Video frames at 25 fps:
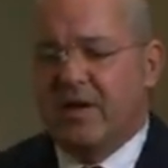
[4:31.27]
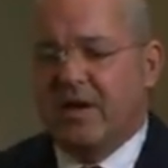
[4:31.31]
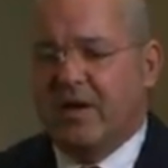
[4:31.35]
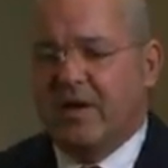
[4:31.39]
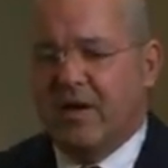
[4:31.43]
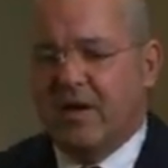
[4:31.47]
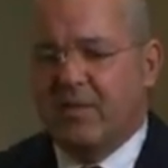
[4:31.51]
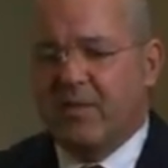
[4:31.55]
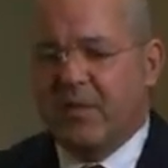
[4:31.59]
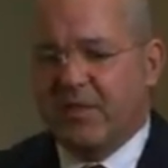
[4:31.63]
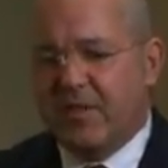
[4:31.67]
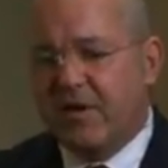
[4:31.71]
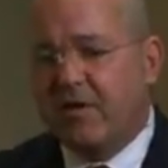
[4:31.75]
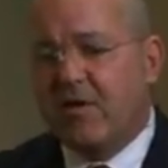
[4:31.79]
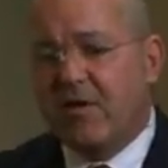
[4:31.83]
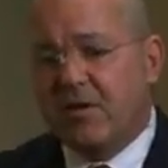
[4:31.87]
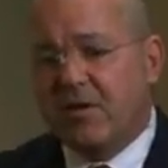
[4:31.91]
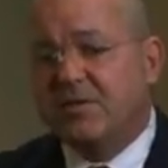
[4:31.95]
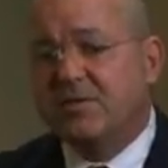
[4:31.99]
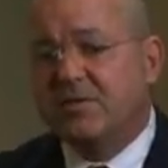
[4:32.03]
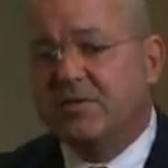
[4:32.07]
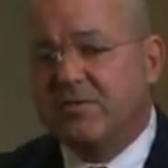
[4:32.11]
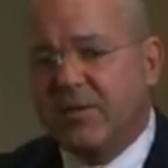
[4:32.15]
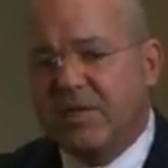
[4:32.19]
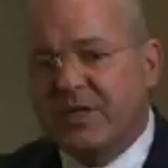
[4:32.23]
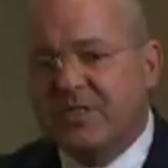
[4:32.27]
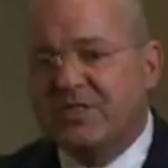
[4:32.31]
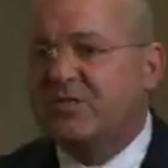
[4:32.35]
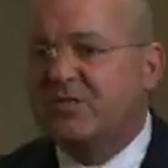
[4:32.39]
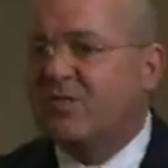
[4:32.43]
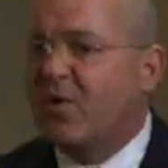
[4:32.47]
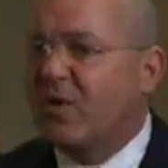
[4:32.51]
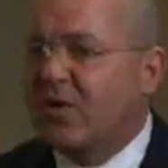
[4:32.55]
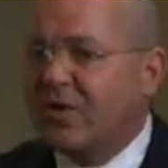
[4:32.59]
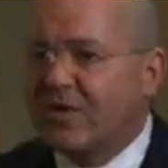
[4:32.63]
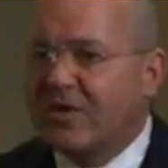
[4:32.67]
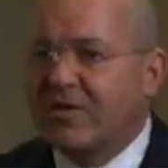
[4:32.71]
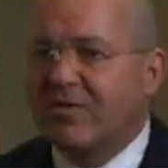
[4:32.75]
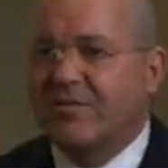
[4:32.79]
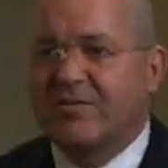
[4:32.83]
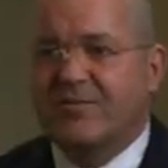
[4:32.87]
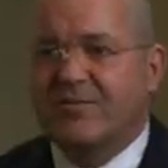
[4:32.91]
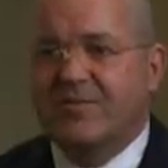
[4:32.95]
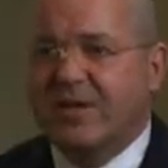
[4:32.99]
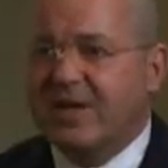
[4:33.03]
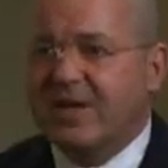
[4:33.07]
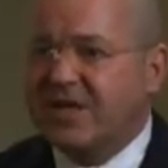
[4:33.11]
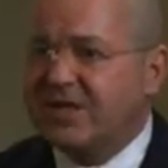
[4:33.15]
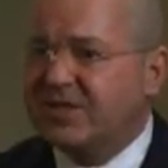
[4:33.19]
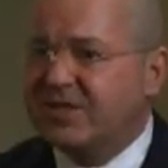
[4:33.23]
But there are also much smaller
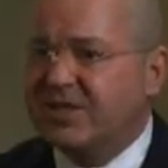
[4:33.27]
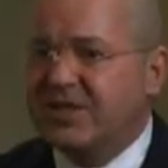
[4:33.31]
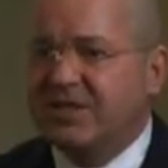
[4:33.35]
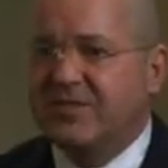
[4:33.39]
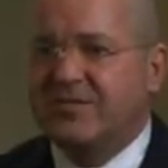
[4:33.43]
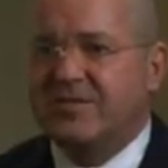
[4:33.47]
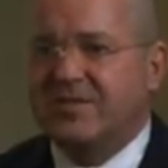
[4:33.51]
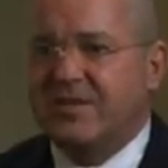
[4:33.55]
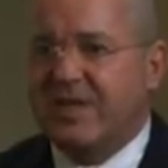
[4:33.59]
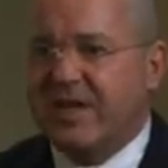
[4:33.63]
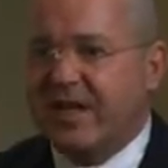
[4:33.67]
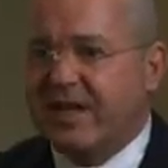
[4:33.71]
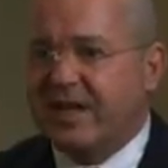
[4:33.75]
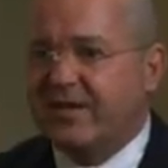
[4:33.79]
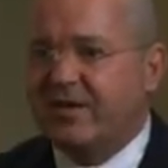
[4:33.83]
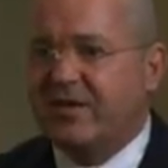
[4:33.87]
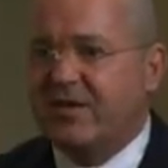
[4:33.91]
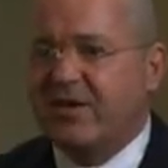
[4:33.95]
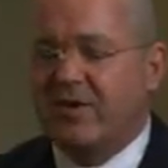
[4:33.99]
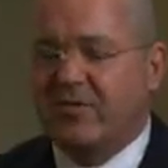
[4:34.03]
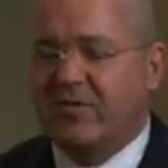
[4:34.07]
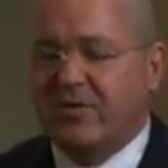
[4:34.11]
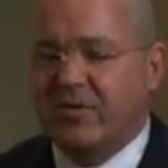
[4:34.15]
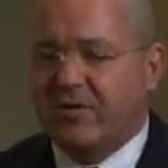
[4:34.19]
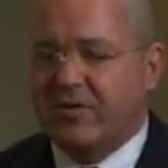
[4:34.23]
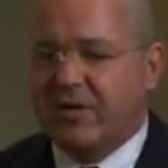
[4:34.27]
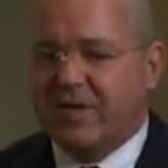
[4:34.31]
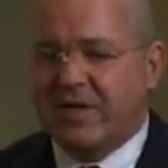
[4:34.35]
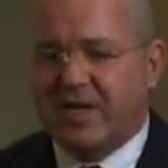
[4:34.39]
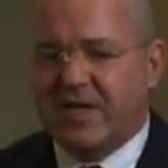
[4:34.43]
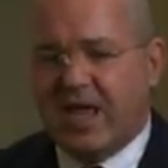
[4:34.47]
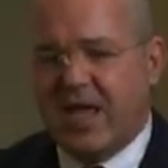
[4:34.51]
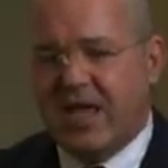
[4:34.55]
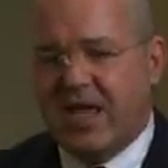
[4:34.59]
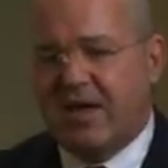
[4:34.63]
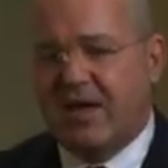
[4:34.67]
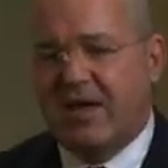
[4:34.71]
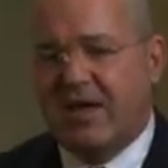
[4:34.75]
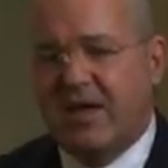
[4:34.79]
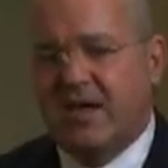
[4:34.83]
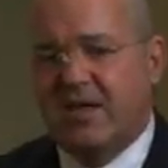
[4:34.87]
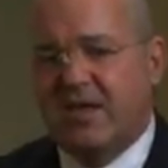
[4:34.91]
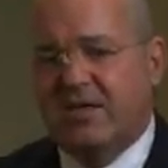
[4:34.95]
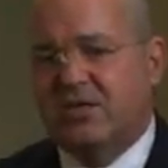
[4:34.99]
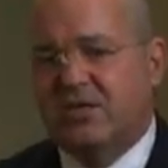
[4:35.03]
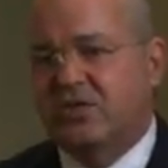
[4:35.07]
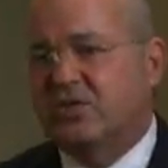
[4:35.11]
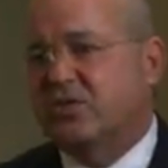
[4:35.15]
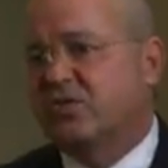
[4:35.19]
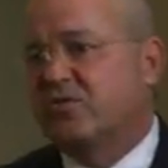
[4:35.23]
initiatives that you can take
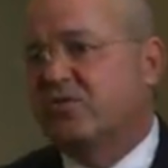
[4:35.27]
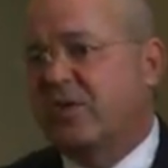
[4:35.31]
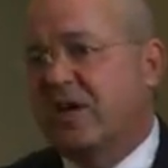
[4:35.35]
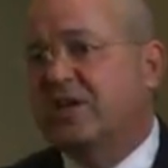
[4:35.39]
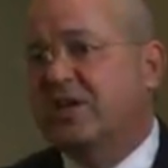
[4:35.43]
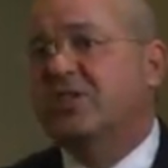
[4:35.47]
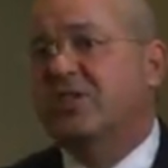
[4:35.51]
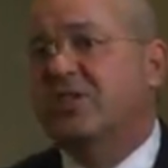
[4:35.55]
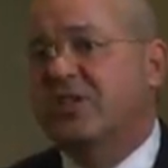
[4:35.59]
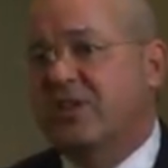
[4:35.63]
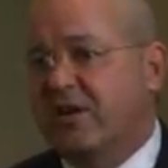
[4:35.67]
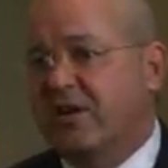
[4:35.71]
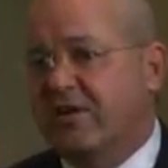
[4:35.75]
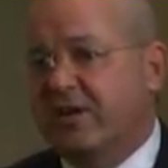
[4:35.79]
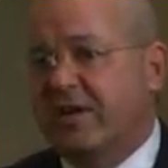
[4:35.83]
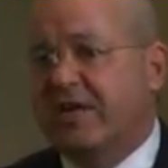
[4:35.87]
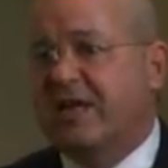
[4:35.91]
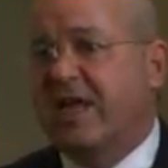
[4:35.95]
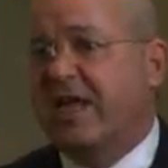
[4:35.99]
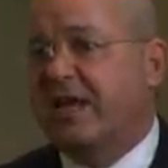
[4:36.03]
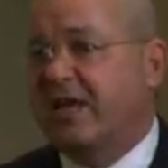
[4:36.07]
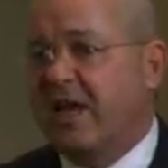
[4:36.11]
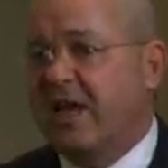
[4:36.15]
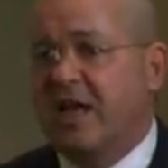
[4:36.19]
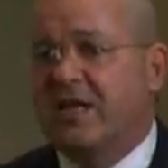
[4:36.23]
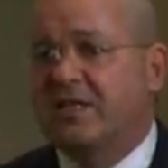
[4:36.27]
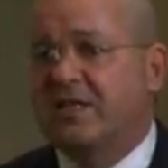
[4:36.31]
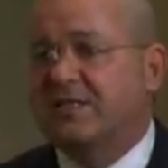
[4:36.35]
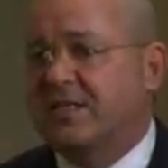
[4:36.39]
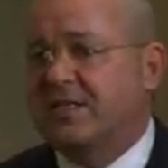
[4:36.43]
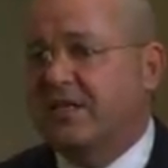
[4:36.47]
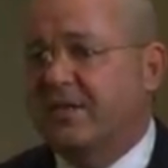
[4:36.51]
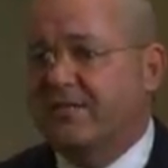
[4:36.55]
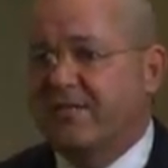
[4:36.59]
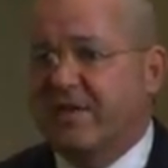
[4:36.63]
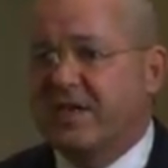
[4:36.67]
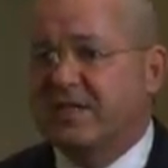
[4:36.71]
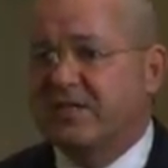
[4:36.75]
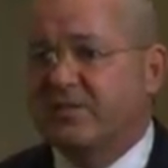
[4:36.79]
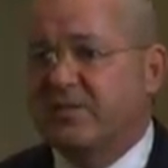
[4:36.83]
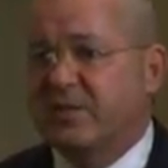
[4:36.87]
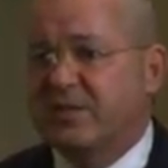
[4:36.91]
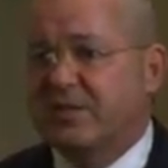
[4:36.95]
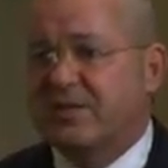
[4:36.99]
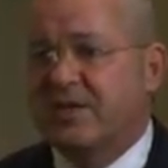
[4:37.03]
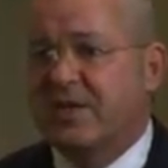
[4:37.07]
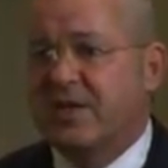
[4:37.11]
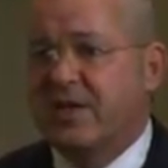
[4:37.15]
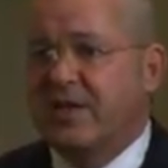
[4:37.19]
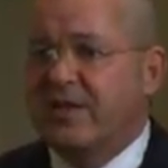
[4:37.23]
discretionary technology
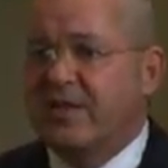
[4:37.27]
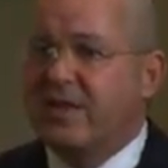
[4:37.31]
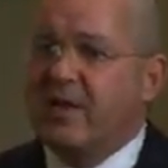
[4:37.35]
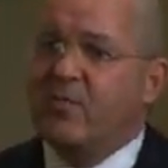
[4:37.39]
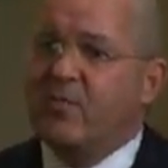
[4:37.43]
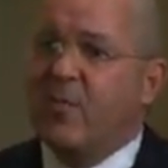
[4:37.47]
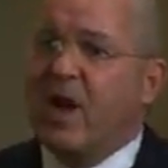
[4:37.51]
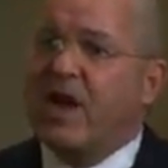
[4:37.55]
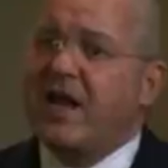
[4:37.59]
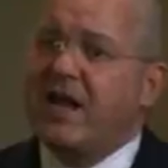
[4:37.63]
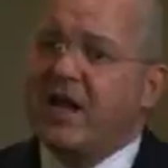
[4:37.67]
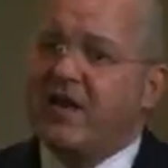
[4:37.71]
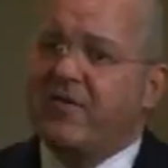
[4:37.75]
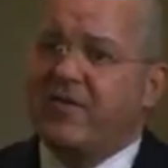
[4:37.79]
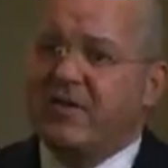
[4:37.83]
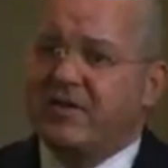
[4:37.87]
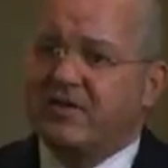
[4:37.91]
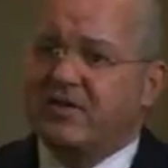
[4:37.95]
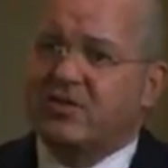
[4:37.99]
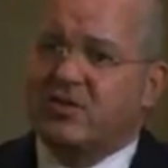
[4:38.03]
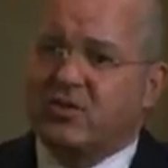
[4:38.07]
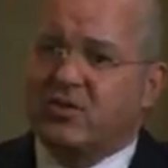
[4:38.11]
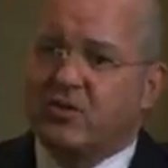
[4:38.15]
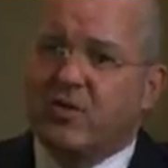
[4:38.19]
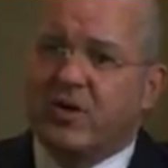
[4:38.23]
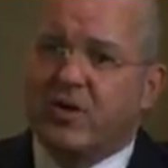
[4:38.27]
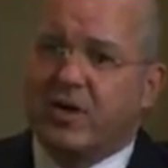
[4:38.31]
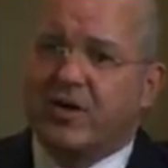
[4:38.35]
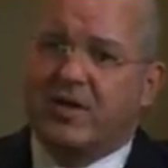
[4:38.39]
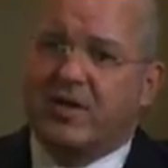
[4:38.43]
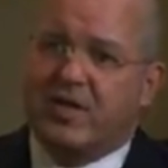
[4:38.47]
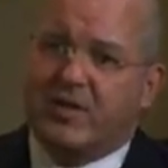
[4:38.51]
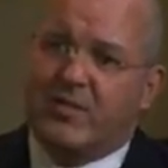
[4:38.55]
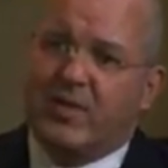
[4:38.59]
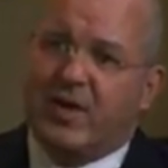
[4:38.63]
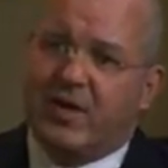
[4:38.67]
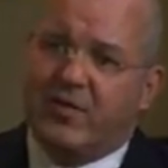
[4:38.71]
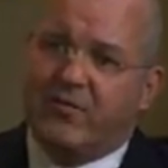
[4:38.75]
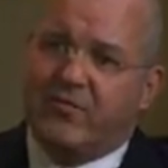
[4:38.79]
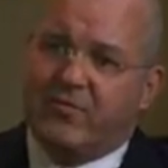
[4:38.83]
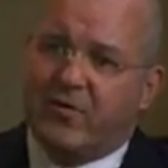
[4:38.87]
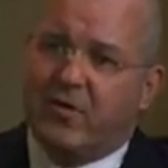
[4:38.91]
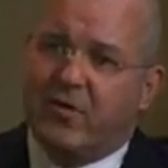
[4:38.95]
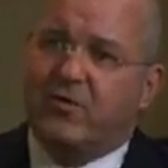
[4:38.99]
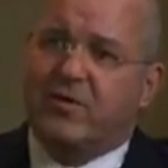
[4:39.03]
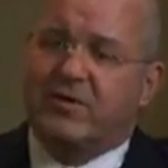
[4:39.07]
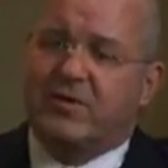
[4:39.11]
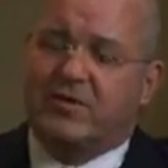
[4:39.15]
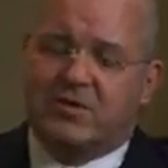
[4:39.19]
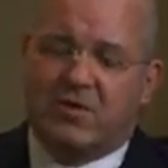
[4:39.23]
investments that might have historically been
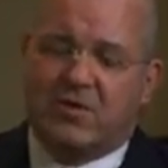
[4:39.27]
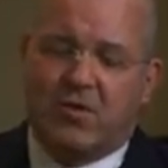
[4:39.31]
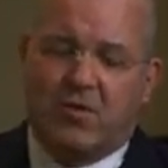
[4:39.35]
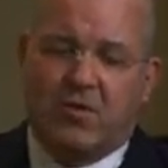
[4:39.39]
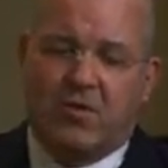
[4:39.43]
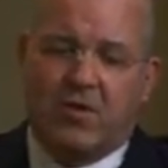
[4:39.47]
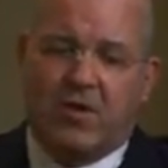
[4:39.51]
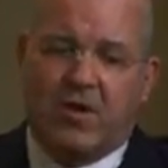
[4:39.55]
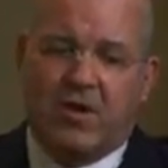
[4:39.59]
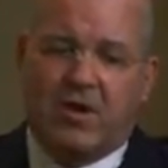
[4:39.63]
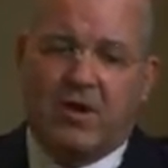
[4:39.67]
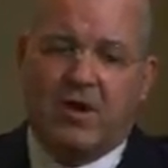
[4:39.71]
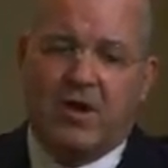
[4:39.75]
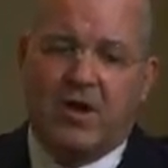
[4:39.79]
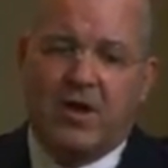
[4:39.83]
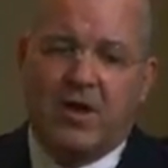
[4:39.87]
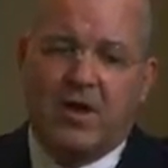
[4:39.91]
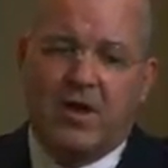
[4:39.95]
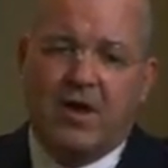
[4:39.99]
focused on